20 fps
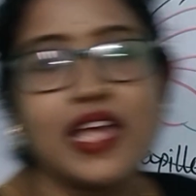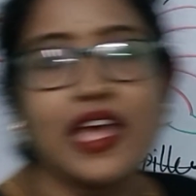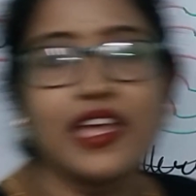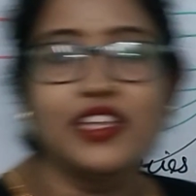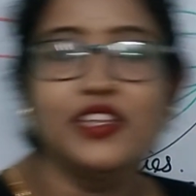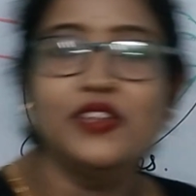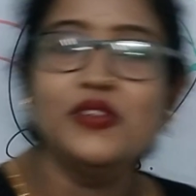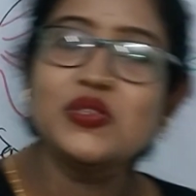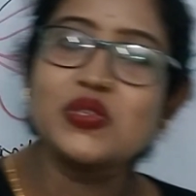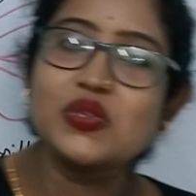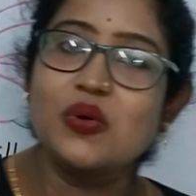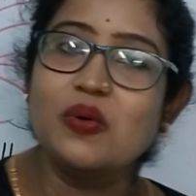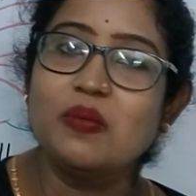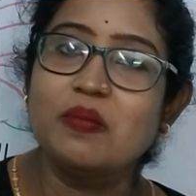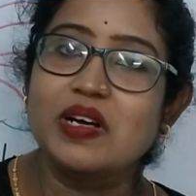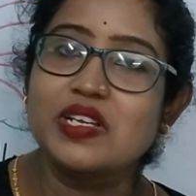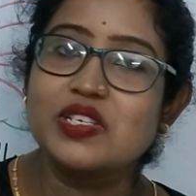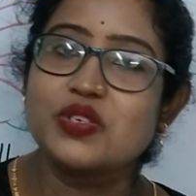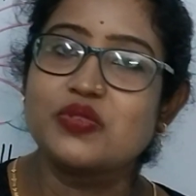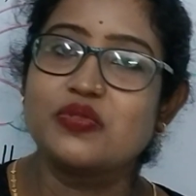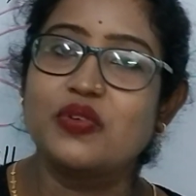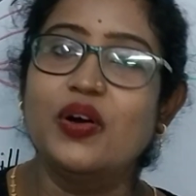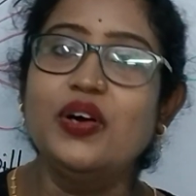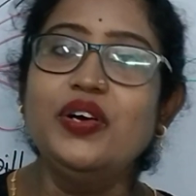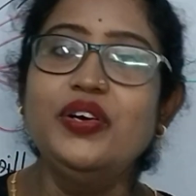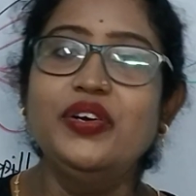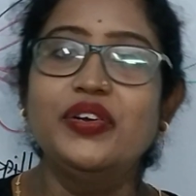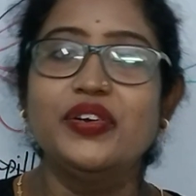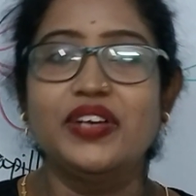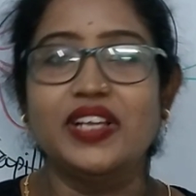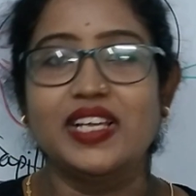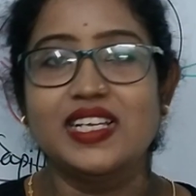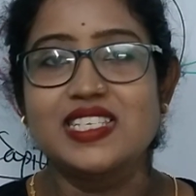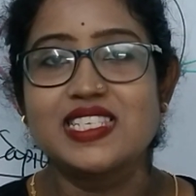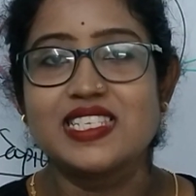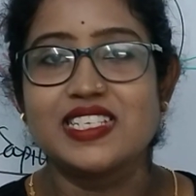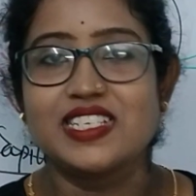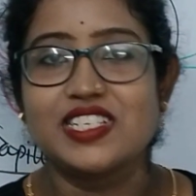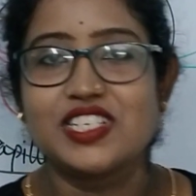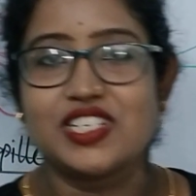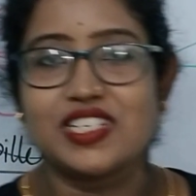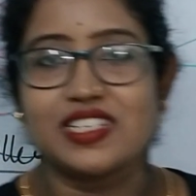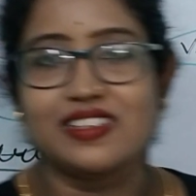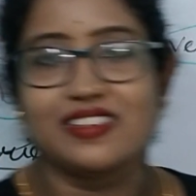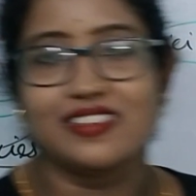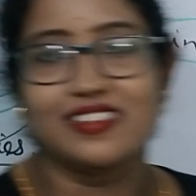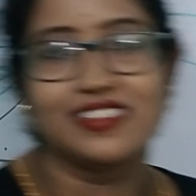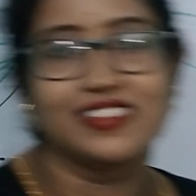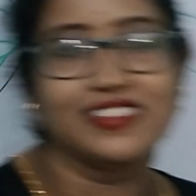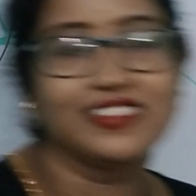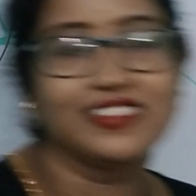Thank you so much for today's session.